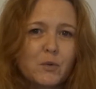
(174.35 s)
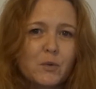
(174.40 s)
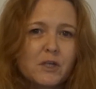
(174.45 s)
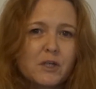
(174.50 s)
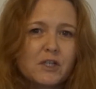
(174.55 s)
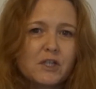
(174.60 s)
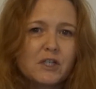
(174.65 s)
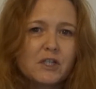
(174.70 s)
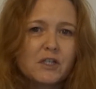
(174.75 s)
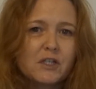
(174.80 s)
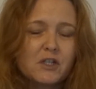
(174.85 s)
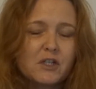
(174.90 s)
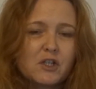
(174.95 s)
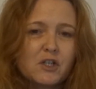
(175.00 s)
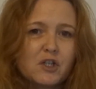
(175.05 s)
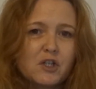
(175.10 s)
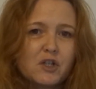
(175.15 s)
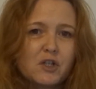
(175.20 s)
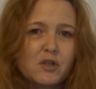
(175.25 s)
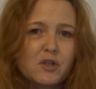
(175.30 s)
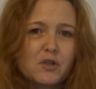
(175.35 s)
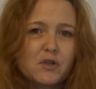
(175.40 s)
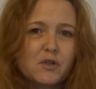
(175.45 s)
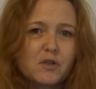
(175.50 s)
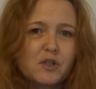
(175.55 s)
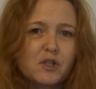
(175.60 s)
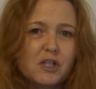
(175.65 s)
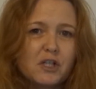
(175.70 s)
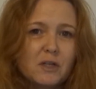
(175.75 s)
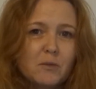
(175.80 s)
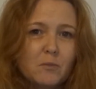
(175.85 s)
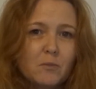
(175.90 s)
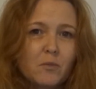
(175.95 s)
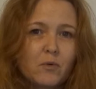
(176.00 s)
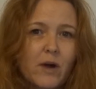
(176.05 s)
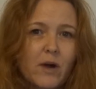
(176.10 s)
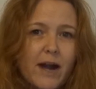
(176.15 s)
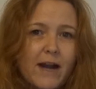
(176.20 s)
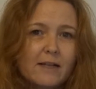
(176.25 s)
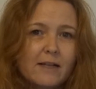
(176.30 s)
which is to choose gin
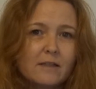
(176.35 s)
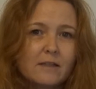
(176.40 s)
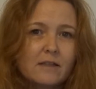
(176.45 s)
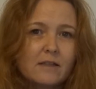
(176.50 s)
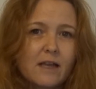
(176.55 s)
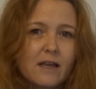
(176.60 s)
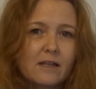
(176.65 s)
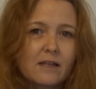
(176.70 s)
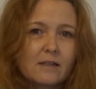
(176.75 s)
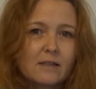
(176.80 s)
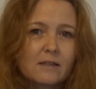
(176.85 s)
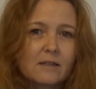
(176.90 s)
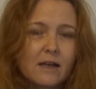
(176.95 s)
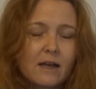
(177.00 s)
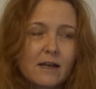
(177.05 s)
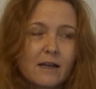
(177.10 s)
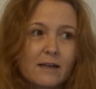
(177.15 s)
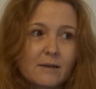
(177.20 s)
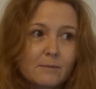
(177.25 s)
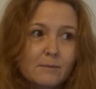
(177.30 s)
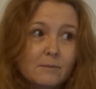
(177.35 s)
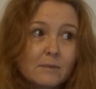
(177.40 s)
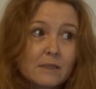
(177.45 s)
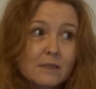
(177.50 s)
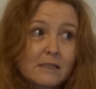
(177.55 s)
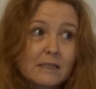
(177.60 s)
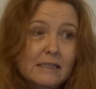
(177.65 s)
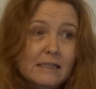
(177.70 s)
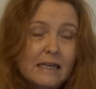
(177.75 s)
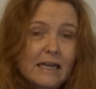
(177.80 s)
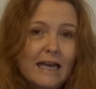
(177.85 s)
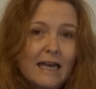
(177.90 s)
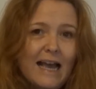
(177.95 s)
brands as names.